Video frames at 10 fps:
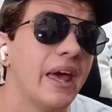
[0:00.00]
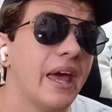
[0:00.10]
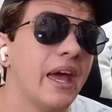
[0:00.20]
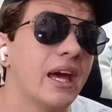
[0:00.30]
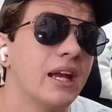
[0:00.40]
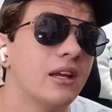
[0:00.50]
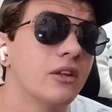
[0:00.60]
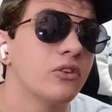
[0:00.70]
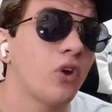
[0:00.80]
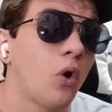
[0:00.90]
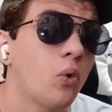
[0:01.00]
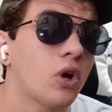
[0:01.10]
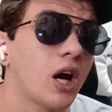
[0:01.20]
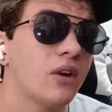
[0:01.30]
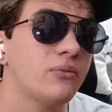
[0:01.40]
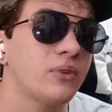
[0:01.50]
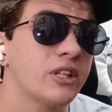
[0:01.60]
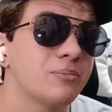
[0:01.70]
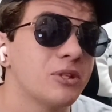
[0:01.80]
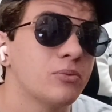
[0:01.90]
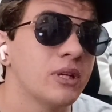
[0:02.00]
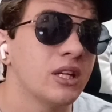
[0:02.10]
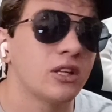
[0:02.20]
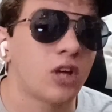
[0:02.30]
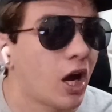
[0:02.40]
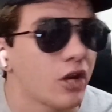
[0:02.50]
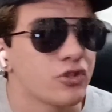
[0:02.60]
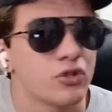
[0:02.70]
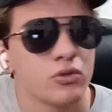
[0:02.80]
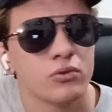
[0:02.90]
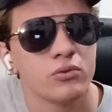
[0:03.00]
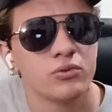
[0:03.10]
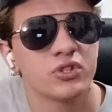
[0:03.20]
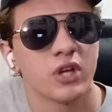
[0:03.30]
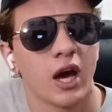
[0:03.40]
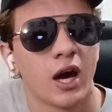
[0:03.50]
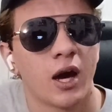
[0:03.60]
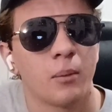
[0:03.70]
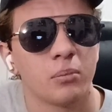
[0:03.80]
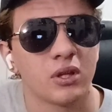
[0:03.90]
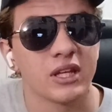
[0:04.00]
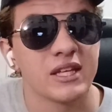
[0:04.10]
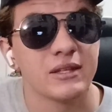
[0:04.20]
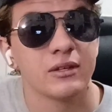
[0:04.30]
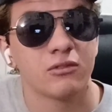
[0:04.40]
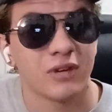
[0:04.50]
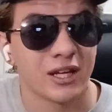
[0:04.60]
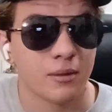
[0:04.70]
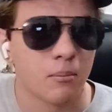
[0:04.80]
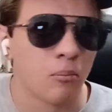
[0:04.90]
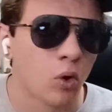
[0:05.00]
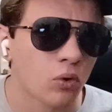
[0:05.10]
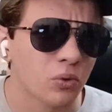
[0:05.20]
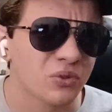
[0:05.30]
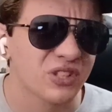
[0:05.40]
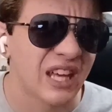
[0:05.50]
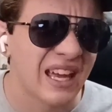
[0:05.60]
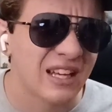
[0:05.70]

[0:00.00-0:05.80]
and the whole conflict between Khonshu's belief, like morals